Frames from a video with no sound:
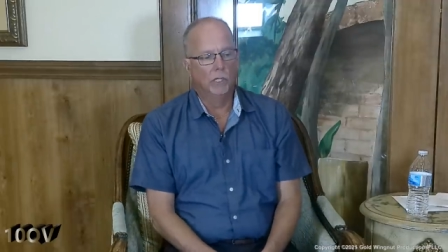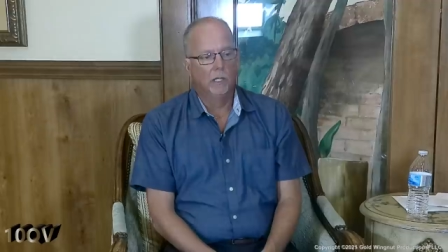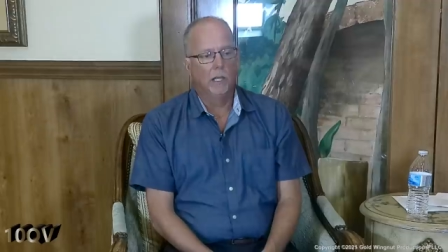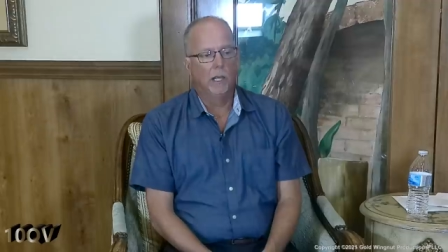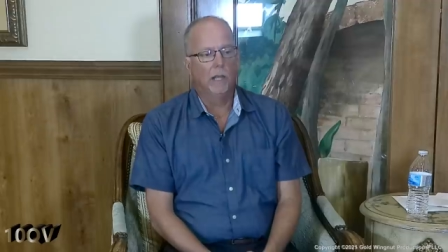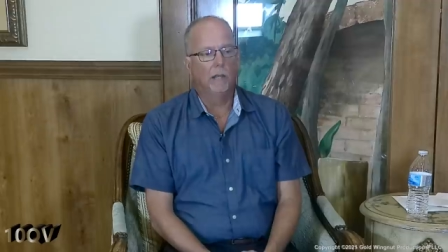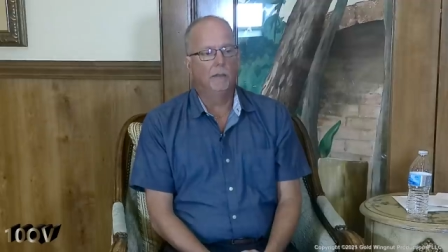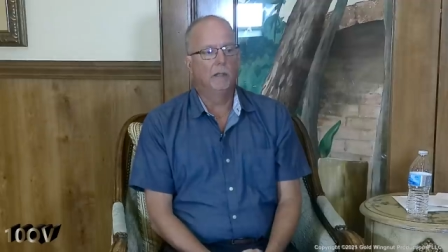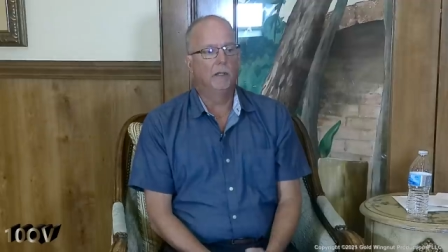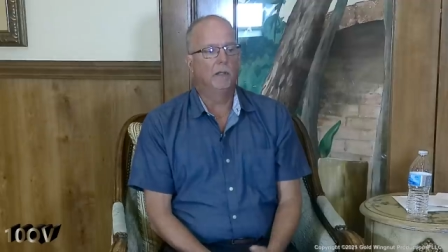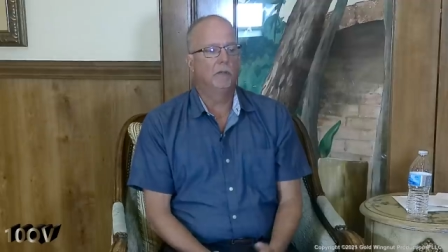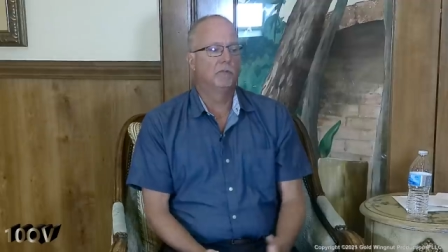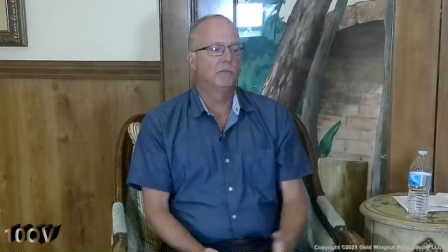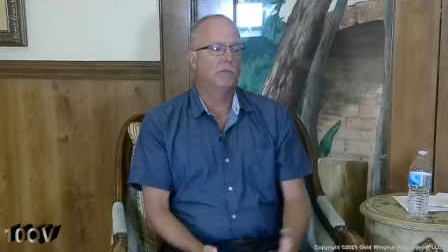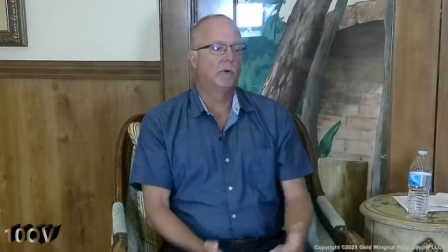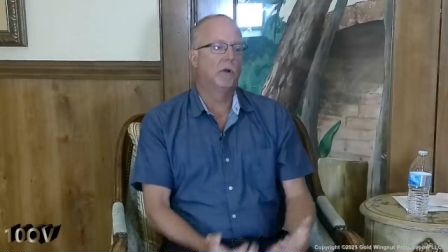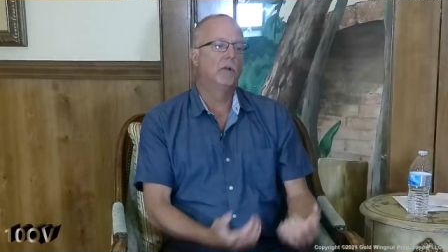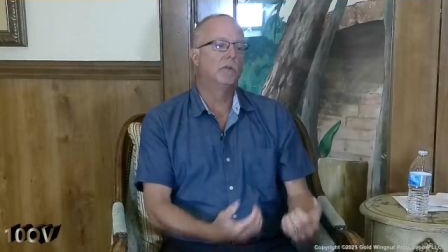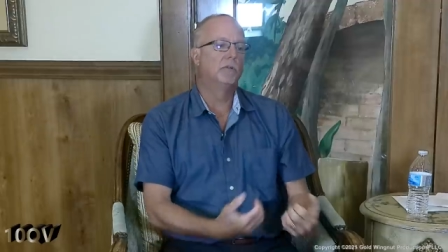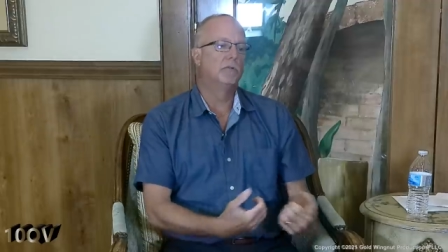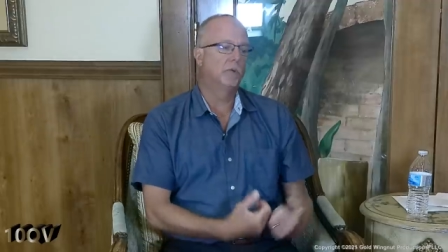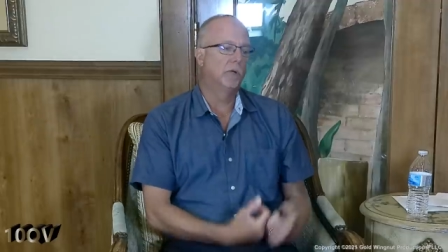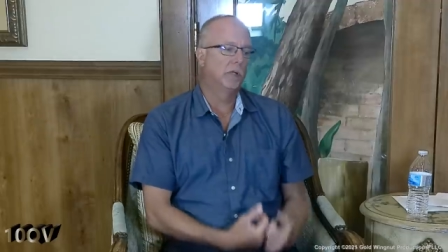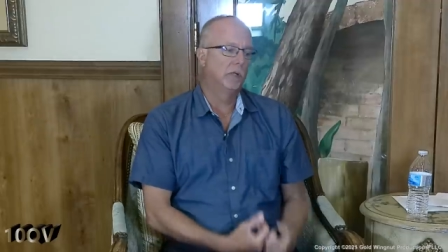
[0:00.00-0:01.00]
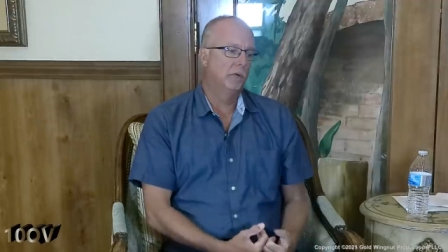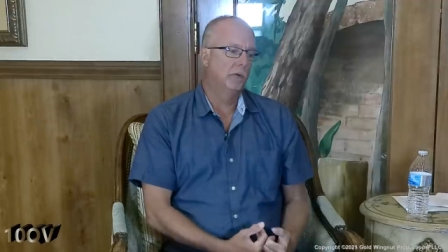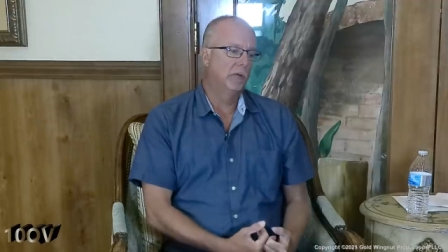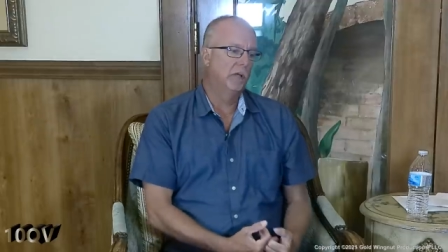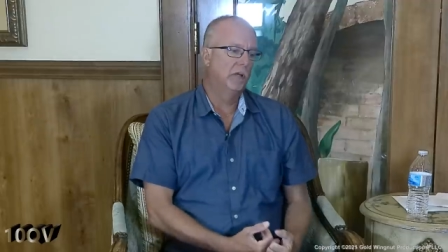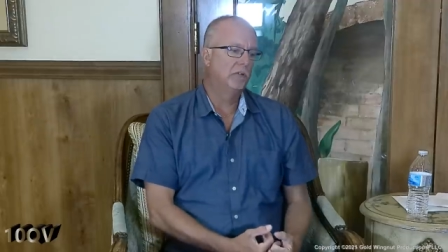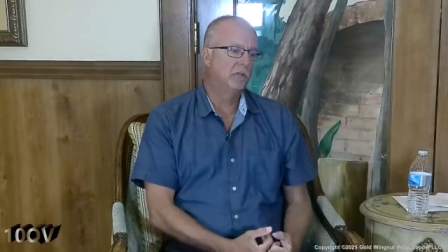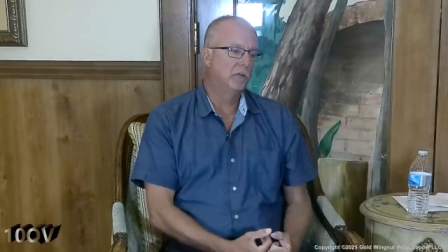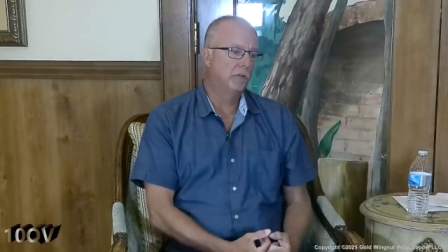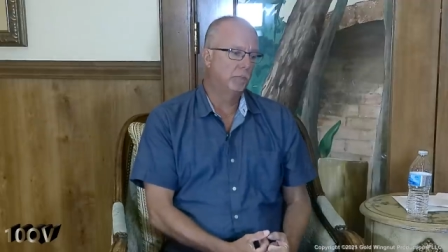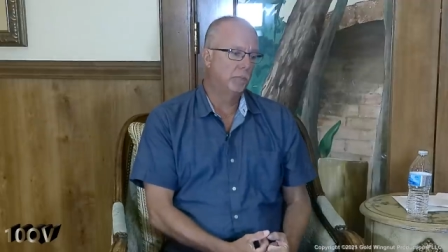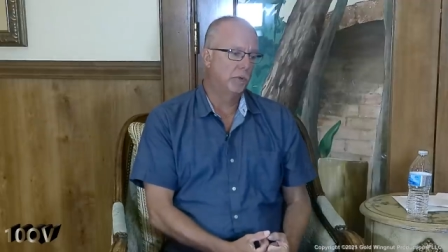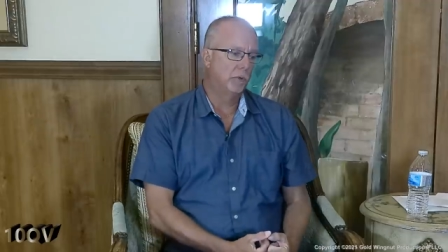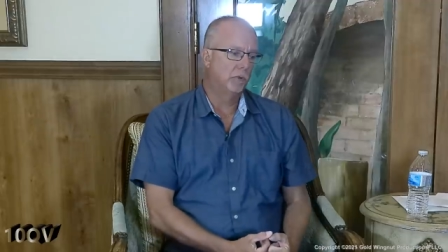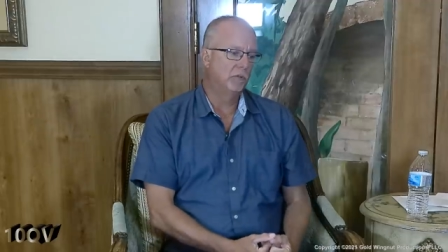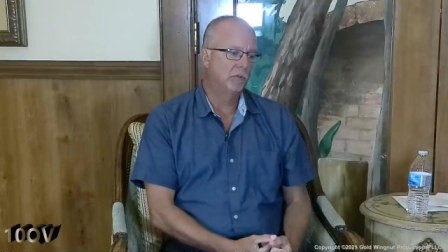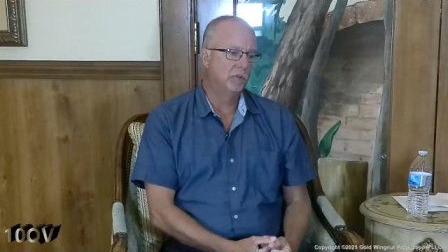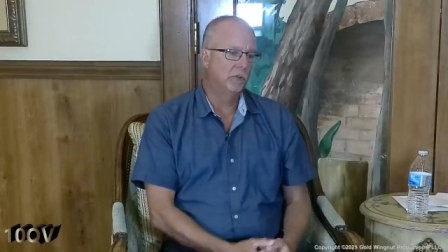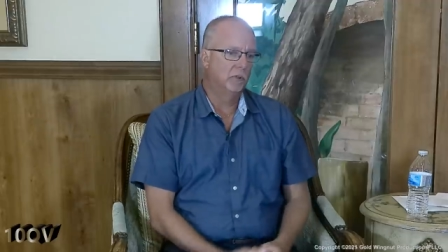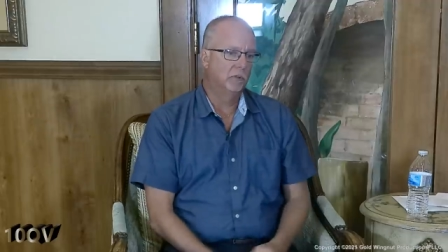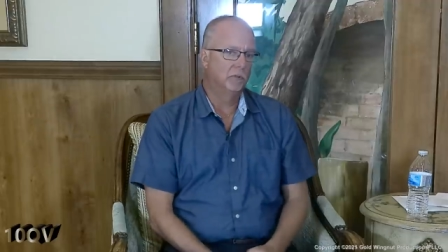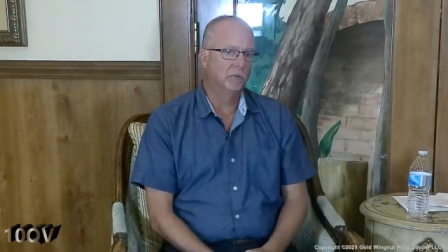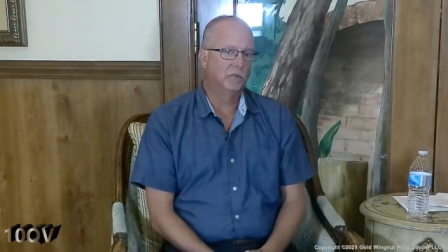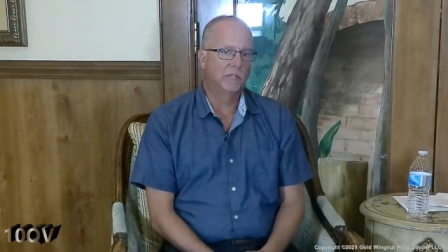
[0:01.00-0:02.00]
And then as far as recreation
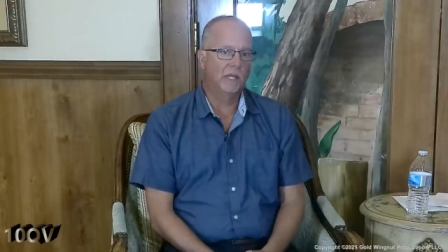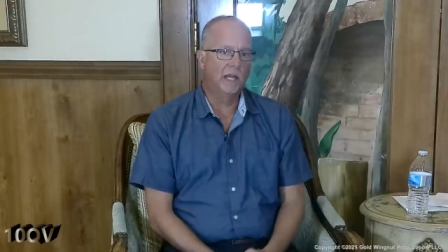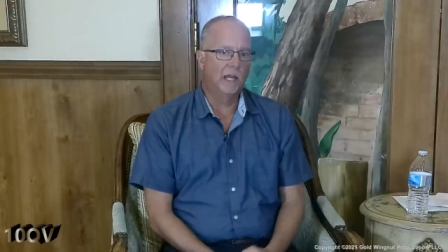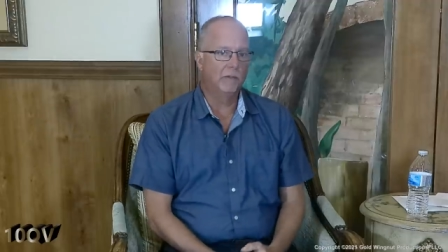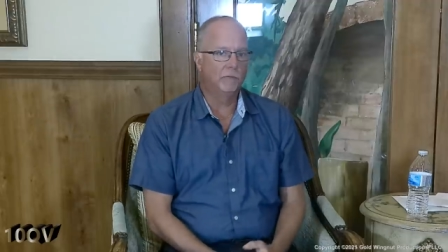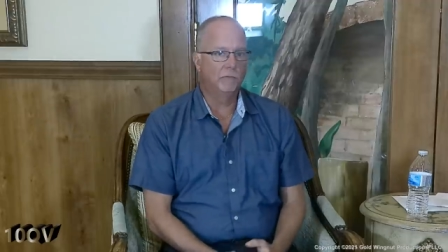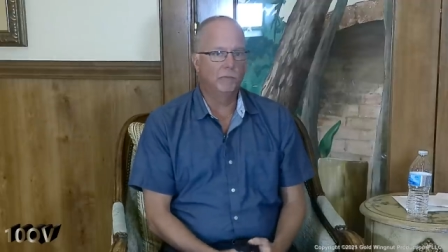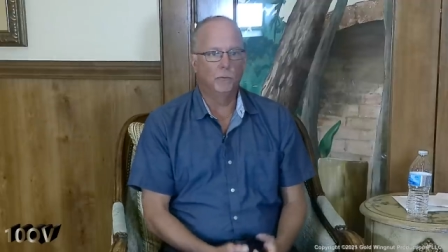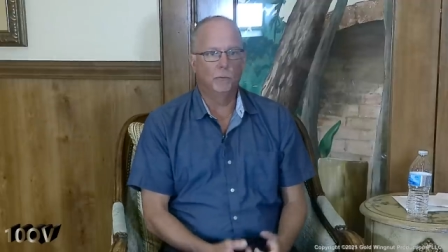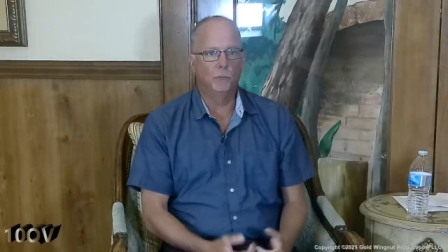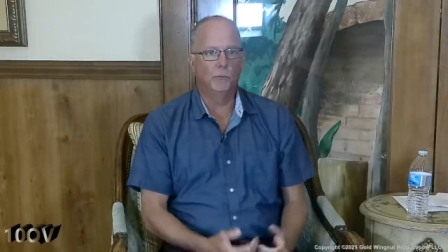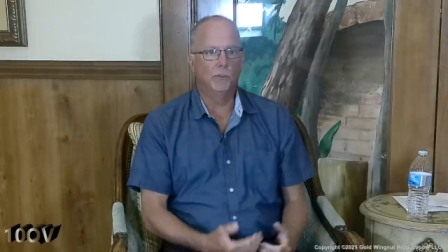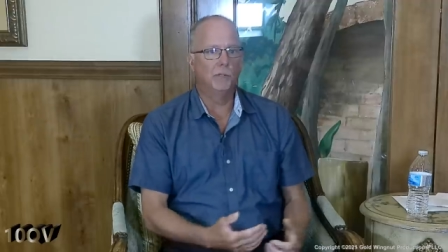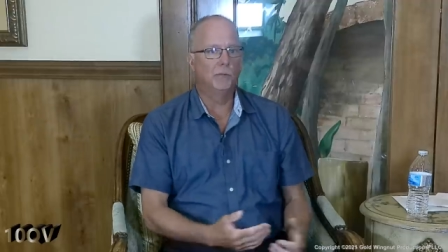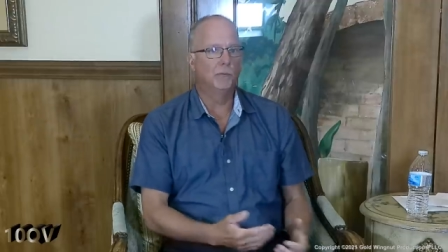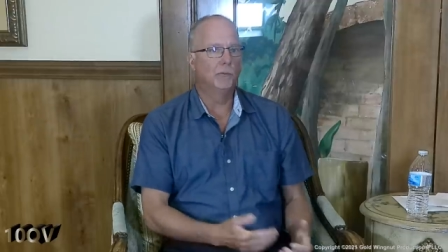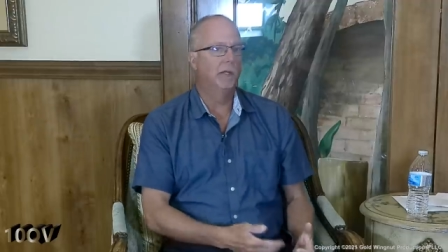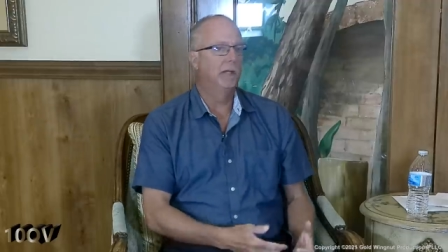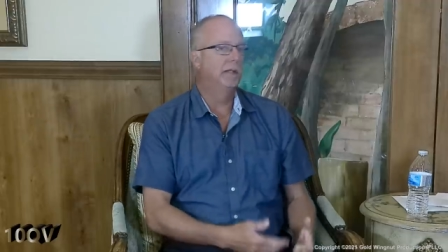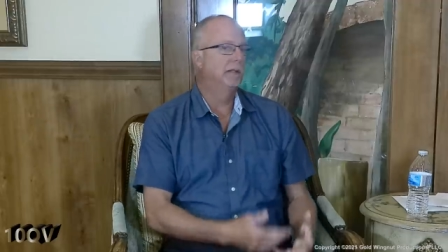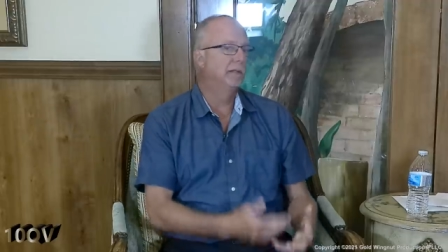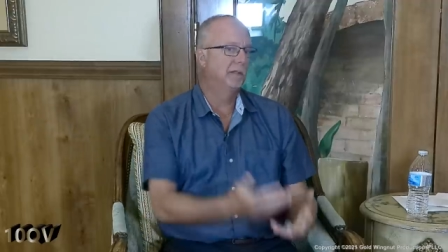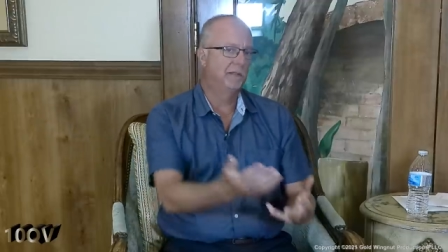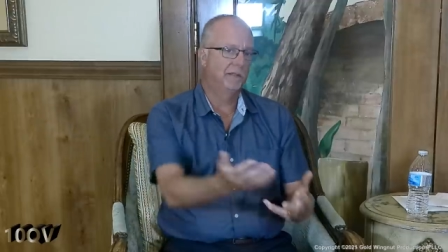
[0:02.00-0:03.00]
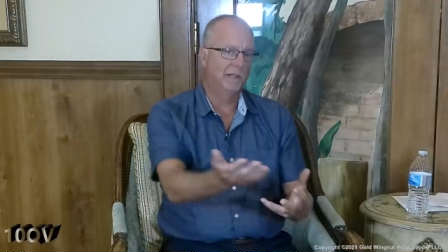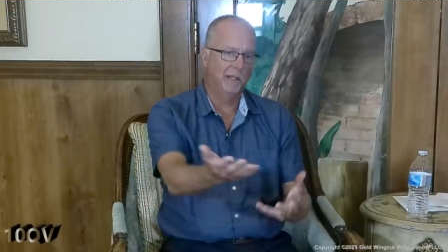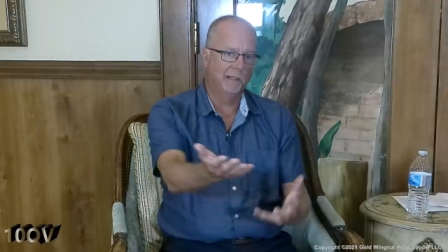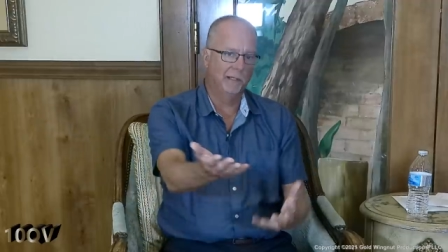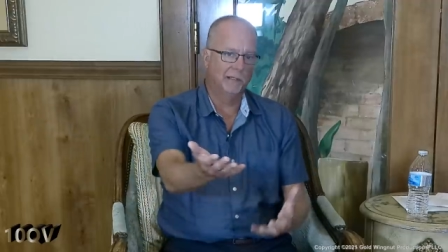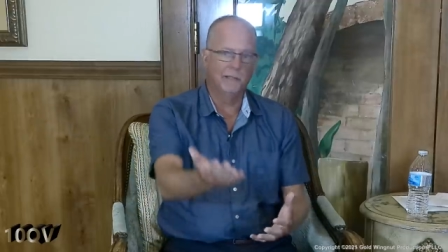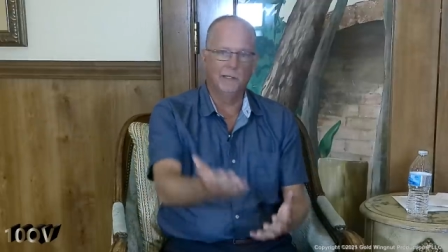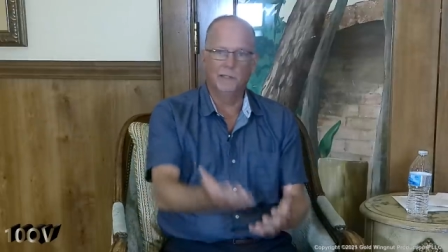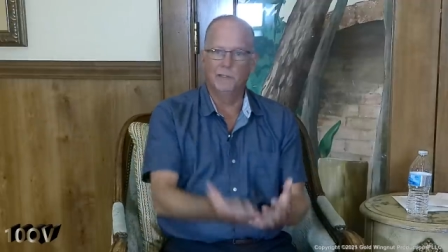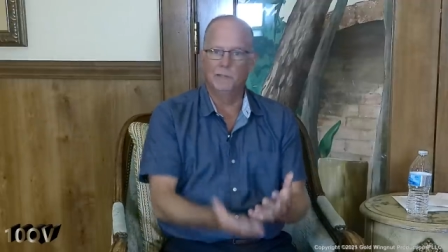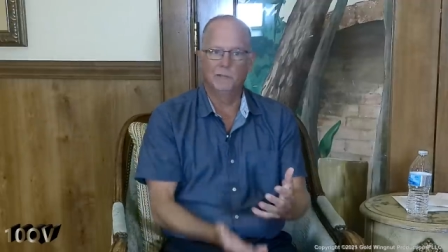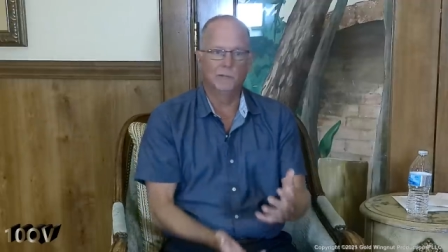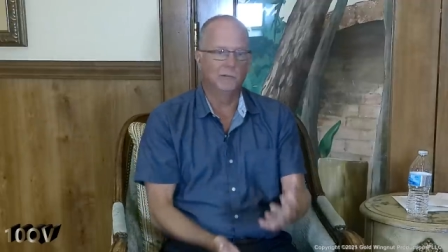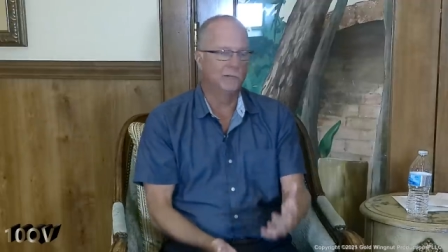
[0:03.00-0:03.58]
personnel and staff, you know, we created the sanitation